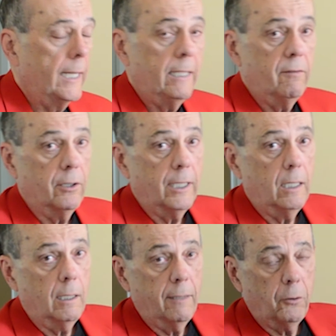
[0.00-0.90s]
and he very
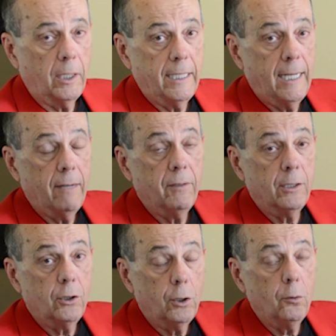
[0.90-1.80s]
cleverly gave
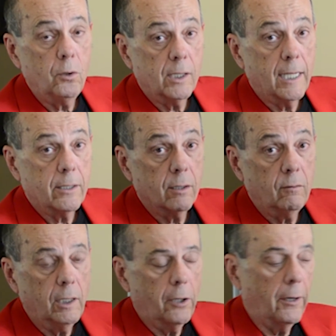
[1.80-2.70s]
it two sets
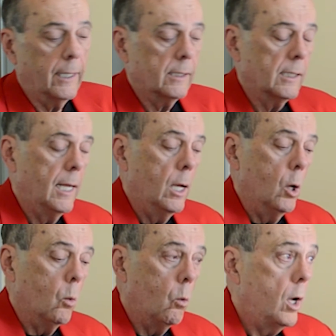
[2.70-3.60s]
of lyrics.
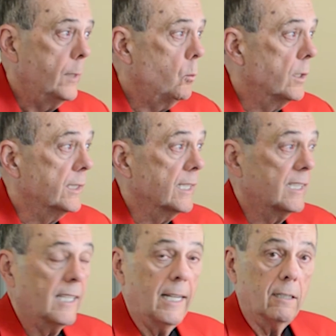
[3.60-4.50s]
One was a
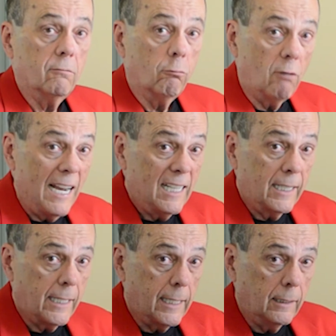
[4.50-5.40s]
set of
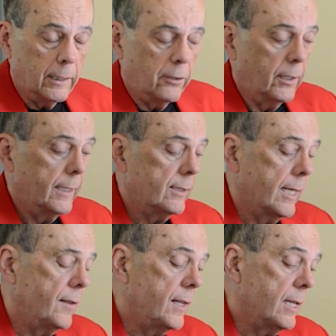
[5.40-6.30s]
rallying lyrics,
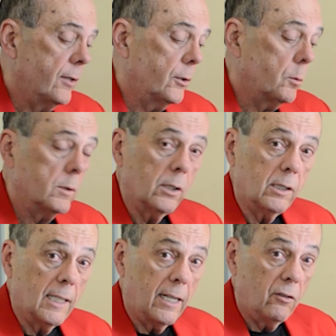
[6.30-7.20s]
and the other was a
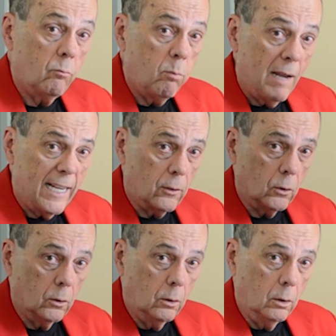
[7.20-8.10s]
set of
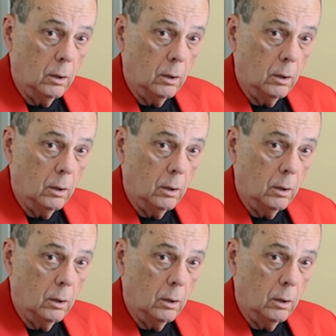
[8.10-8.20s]
battle